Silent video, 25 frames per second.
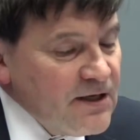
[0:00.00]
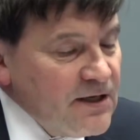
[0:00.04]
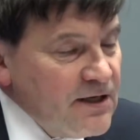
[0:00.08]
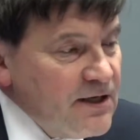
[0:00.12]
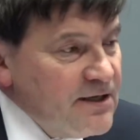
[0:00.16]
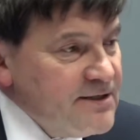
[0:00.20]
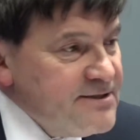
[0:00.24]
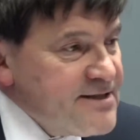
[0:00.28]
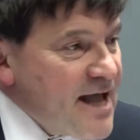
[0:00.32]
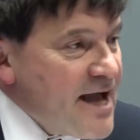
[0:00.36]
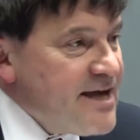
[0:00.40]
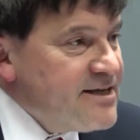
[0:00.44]

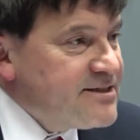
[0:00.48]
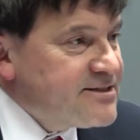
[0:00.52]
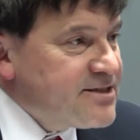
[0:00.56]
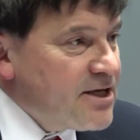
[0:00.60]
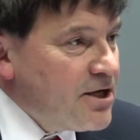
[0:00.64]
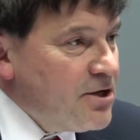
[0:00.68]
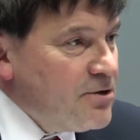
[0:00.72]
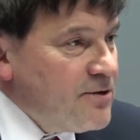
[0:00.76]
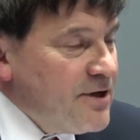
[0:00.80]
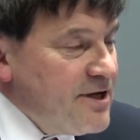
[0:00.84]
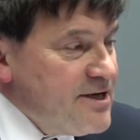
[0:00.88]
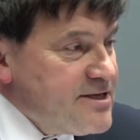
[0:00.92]

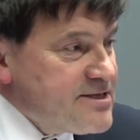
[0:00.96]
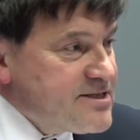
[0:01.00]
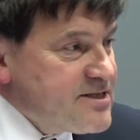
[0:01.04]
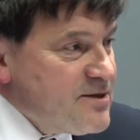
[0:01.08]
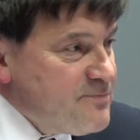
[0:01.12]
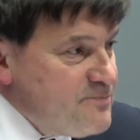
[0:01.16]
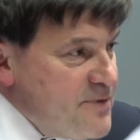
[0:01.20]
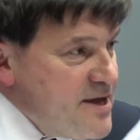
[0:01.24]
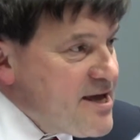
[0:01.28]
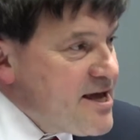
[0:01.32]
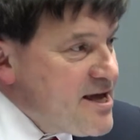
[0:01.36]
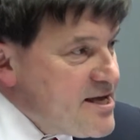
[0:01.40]
NATO is
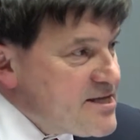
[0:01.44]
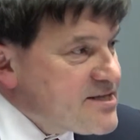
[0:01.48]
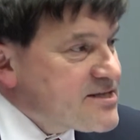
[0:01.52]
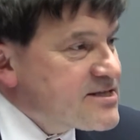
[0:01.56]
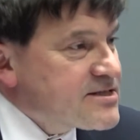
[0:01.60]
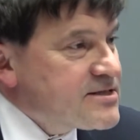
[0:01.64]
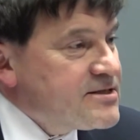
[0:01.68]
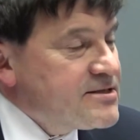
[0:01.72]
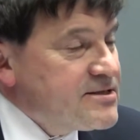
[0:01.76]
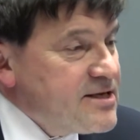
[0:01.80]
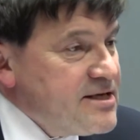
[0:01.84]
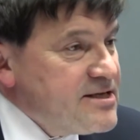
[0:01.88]
the
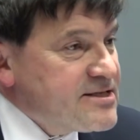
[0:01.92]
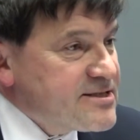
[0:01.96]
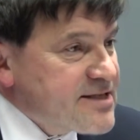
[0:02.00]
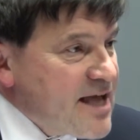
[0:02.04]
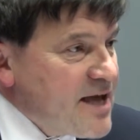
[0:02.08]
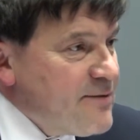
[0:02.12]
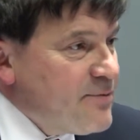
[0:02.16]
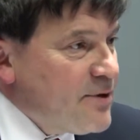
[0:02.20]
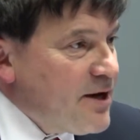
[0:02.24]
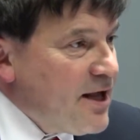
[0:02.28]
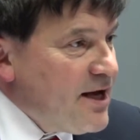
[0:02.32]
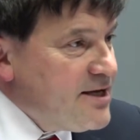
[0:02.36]
biggest
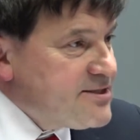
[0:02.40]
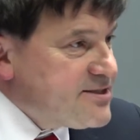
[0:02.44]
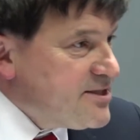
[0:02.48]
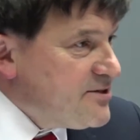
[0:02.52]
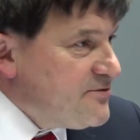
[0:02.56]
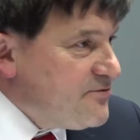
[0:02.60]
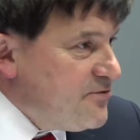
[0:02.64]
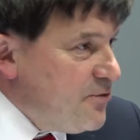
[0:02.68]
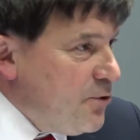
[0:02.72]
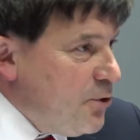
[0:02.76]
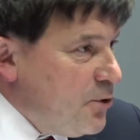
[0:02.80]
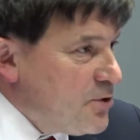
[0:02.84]

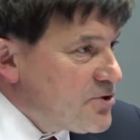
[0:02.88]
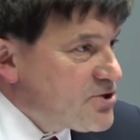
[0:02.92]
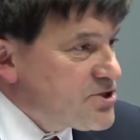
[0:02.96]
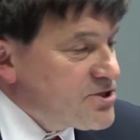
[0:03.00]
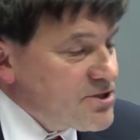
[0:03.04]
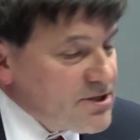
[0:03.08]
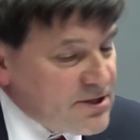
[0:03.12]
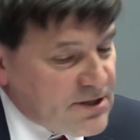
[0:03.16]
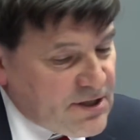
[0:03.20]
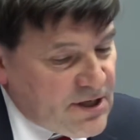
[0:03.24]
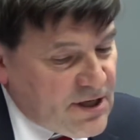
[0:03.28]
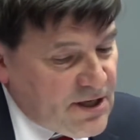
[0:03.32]
destabilizing force,